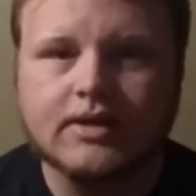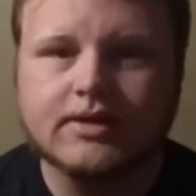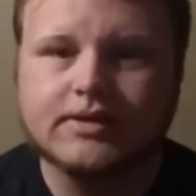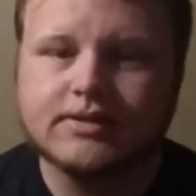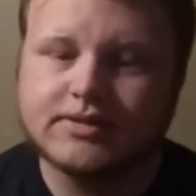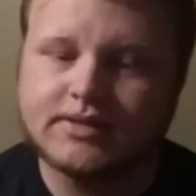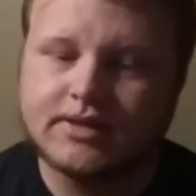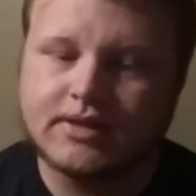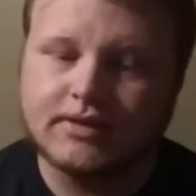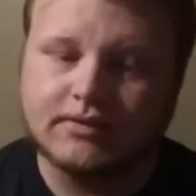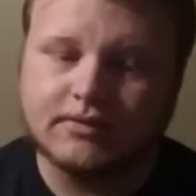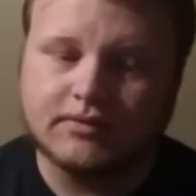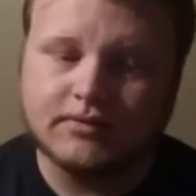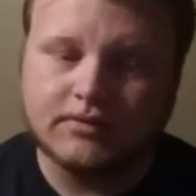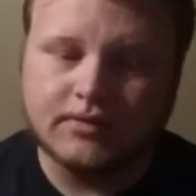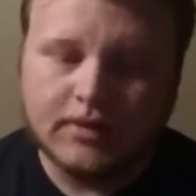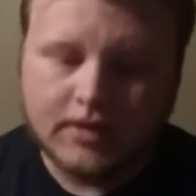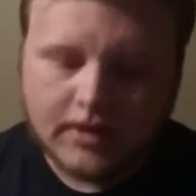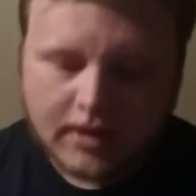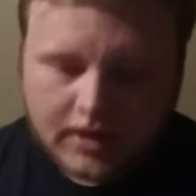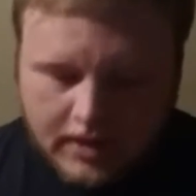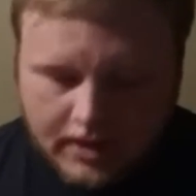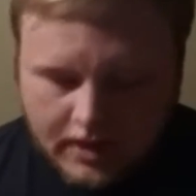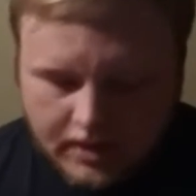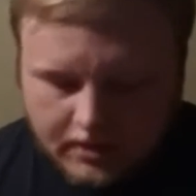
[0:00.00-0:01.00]
So,
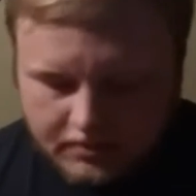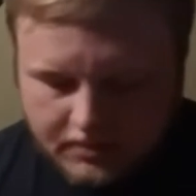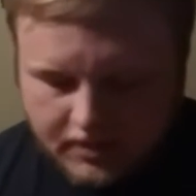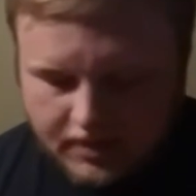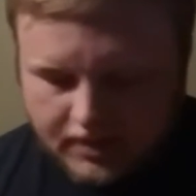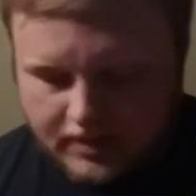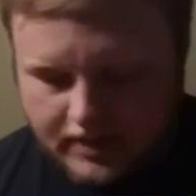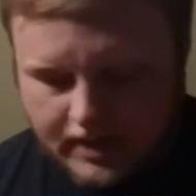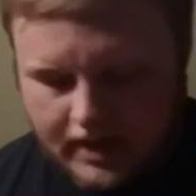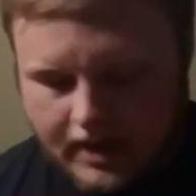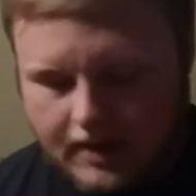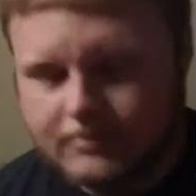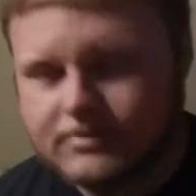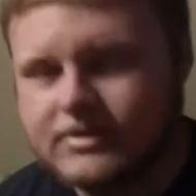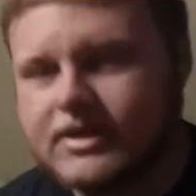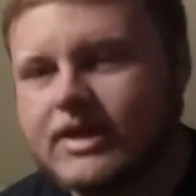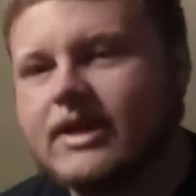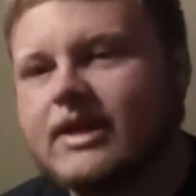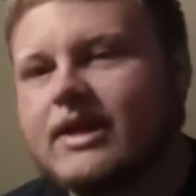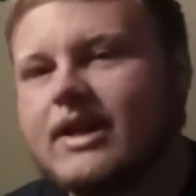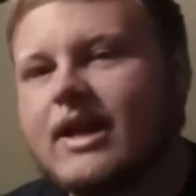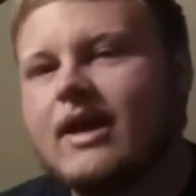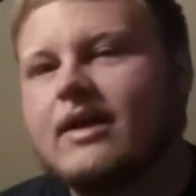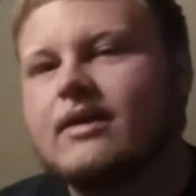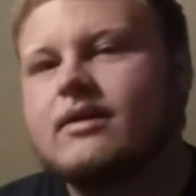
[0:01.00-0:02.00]
but I'll
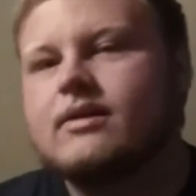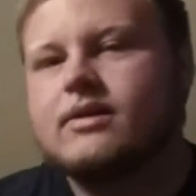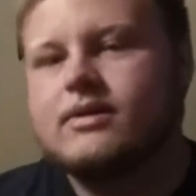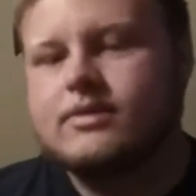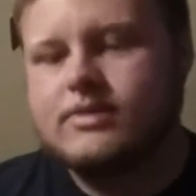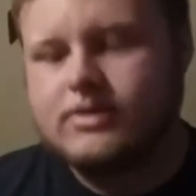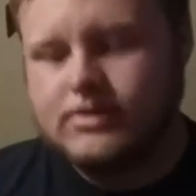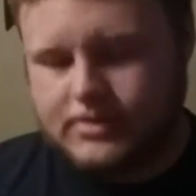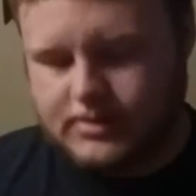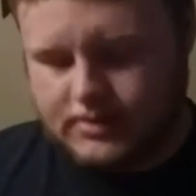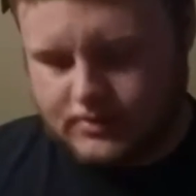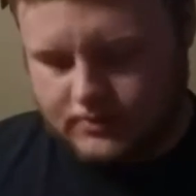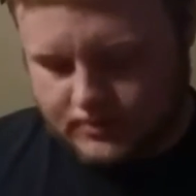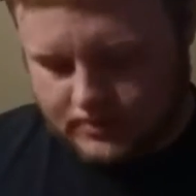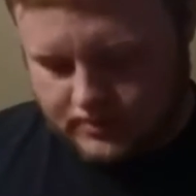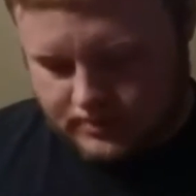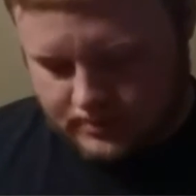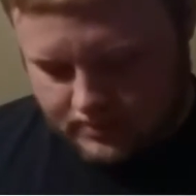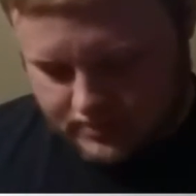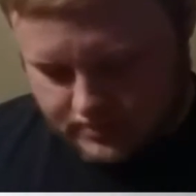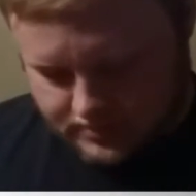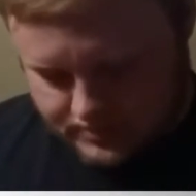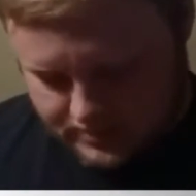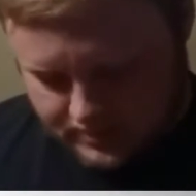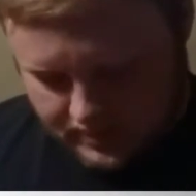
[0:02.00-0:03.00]
take it out and let you see what it
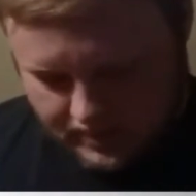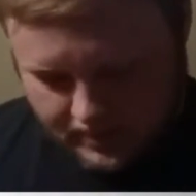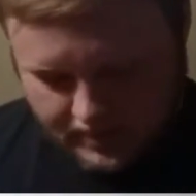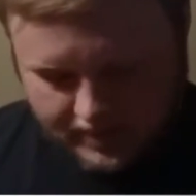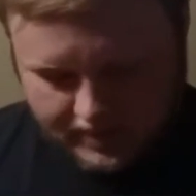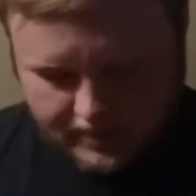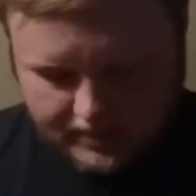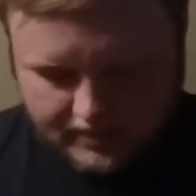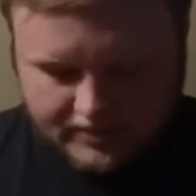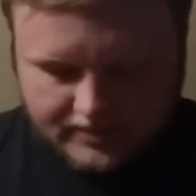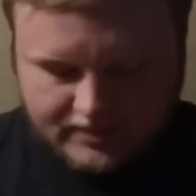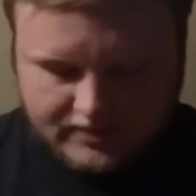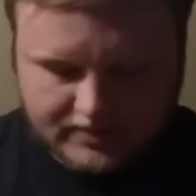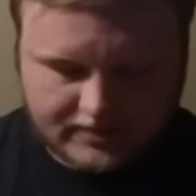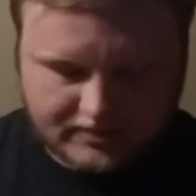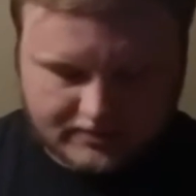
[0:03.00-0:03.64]
looks like.